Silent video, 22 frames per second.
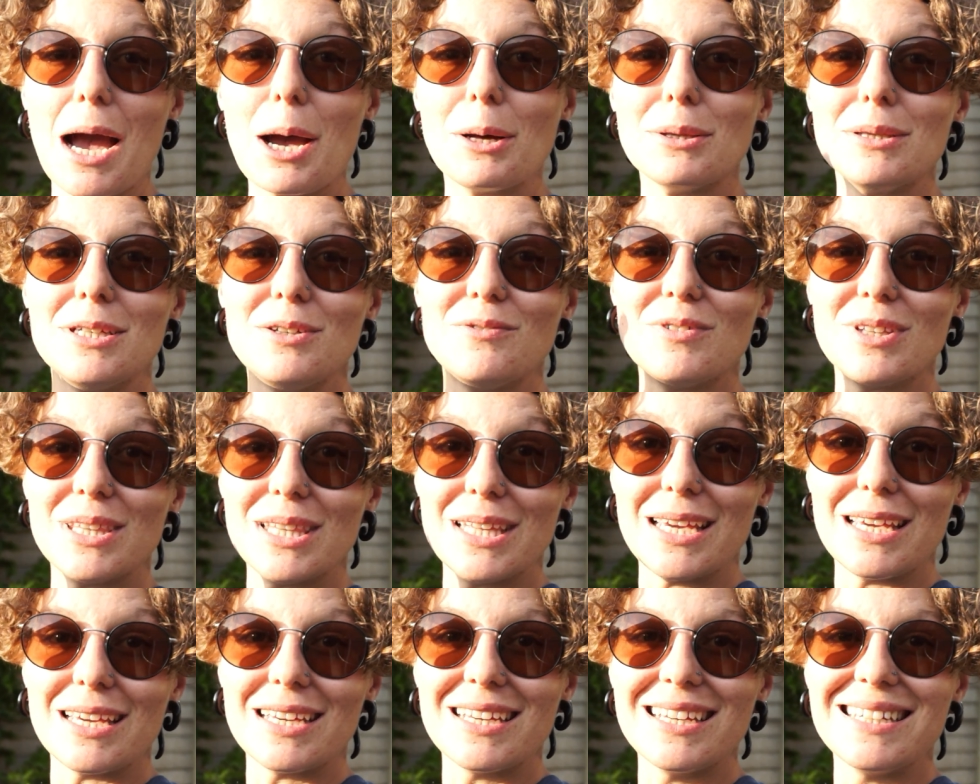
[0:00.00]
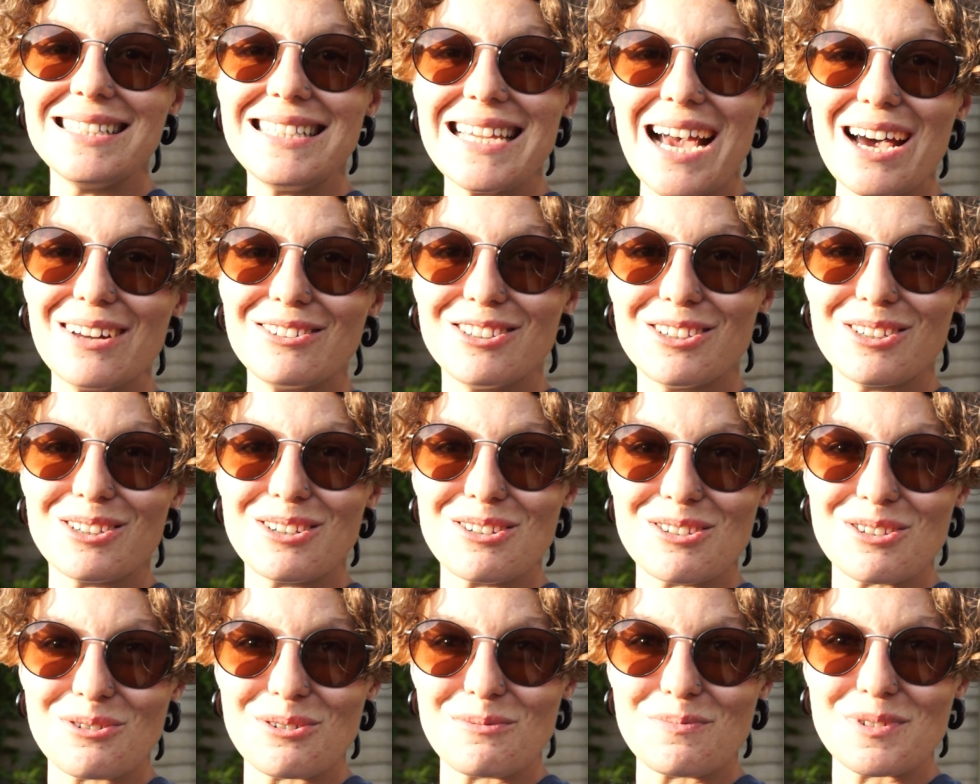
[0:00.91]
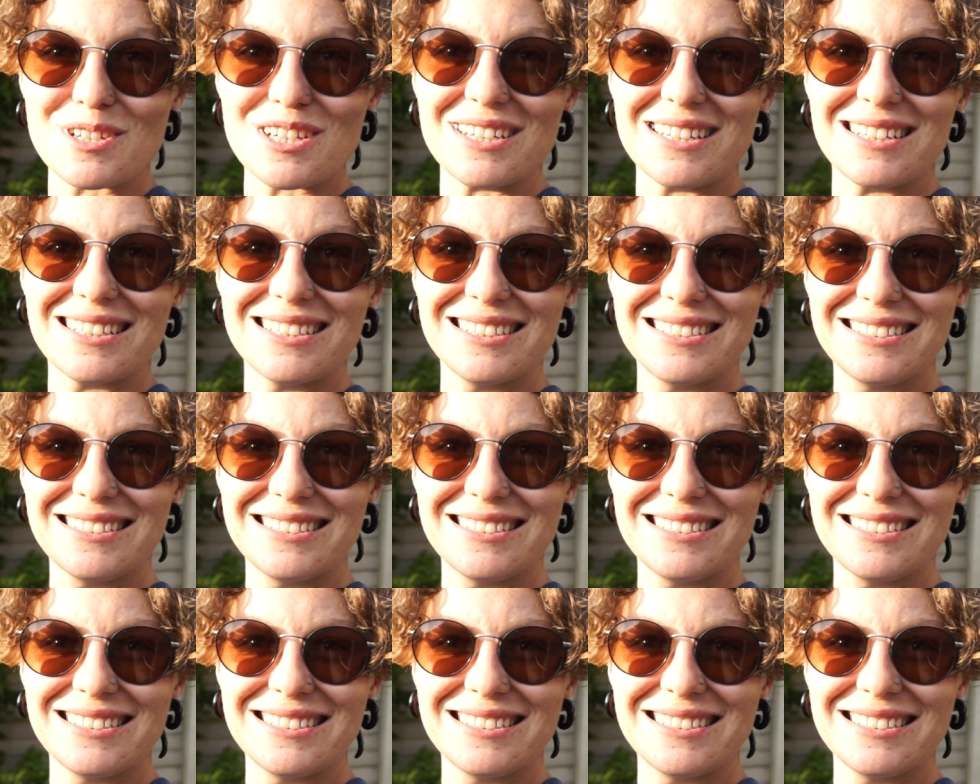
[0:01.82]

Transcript: I'll leave a link down in the description.